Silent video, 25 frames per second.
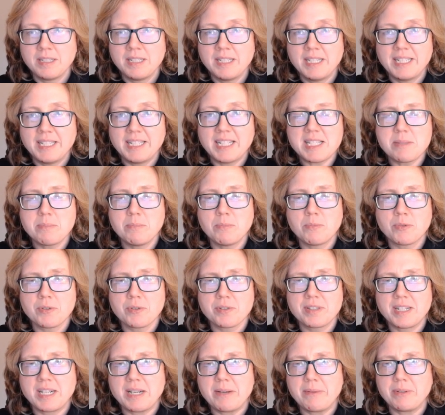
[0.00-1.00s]
And that's more
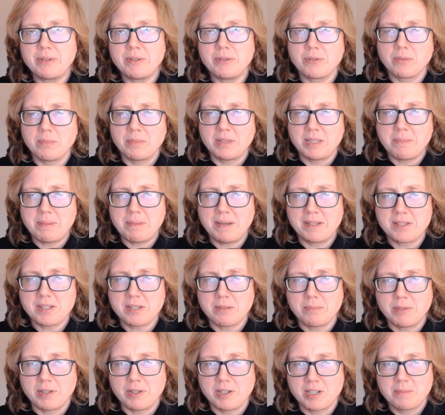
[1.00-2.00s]
than I would normally pencil
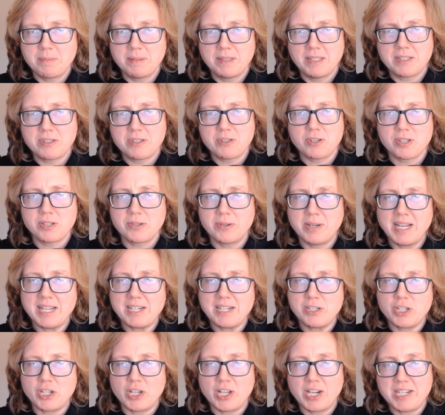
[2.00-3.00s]
mark, but let's just go ahead
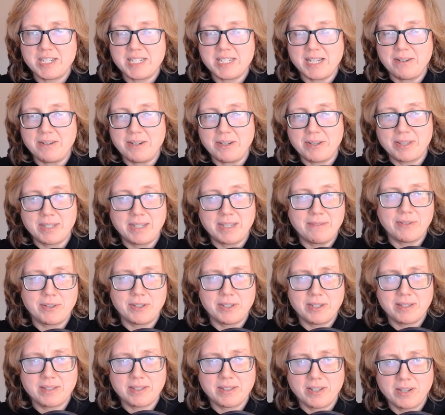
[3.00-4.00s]
and jot it down now that I've
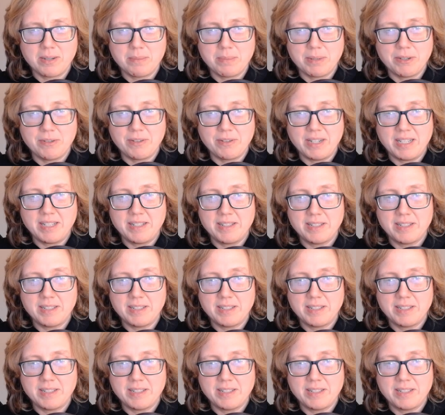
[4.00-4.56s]
already thought about it.